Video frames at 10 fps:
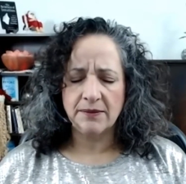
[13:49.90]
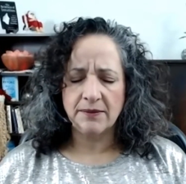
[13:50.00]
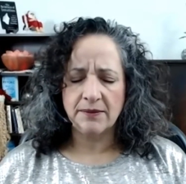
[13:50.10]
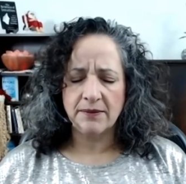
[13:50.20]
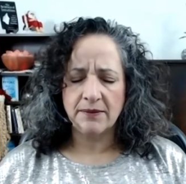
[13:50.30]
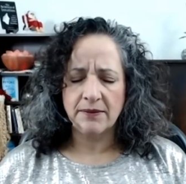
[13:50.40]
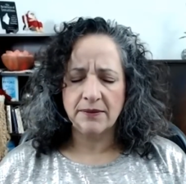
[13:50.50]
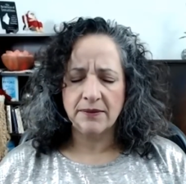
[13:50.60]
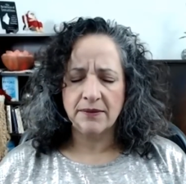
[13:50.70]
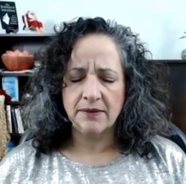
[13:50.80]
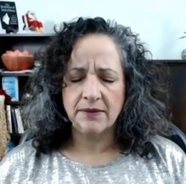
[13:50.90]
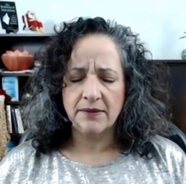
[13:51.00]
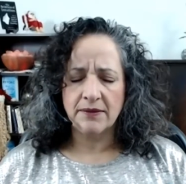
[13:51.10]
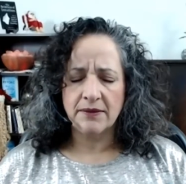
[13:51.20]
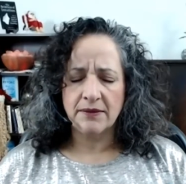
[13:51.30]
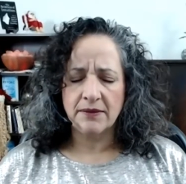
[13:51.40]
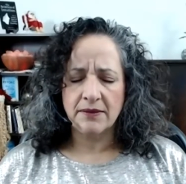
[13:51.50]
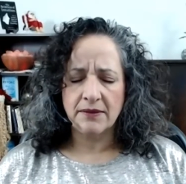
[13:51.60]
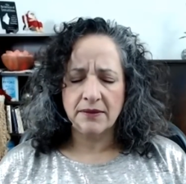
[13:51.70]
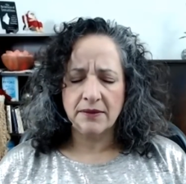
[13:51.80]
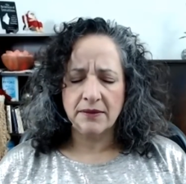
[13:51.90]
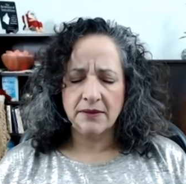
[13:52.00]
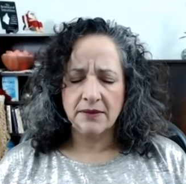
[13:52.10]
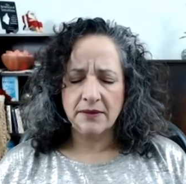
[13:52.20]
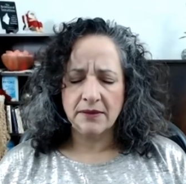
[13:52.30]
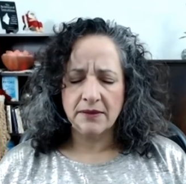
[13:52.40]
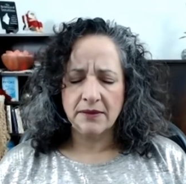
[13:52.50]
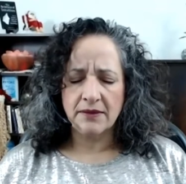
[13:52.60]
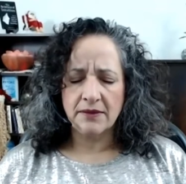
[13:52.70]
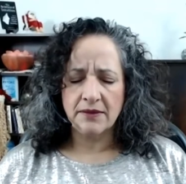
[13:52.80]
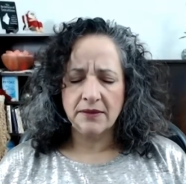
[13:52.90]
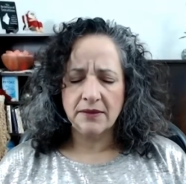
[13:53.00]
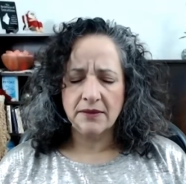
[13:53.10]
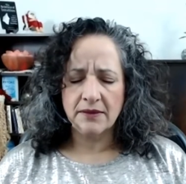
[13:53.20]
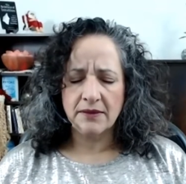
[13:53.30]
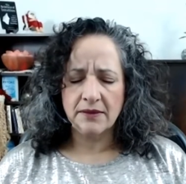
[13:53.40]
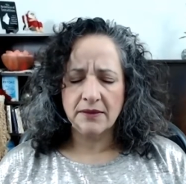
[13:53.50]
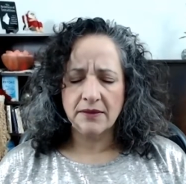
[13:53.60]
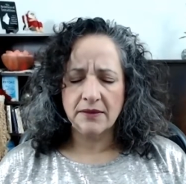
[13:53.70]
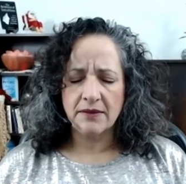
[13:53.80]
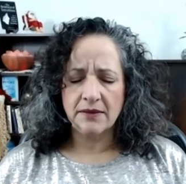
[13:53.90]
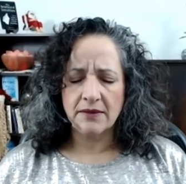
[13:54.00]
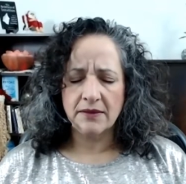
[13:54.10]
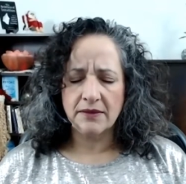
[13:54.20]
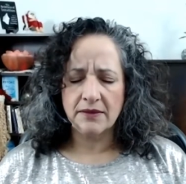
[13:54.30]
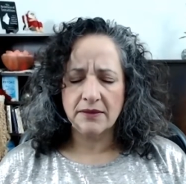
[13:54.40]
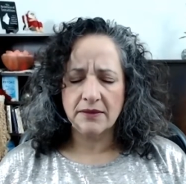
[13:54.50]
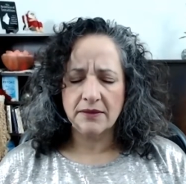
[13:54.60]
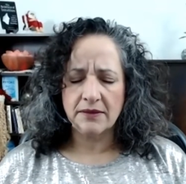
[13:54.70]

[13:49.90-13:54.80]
No one is speaking in this clip.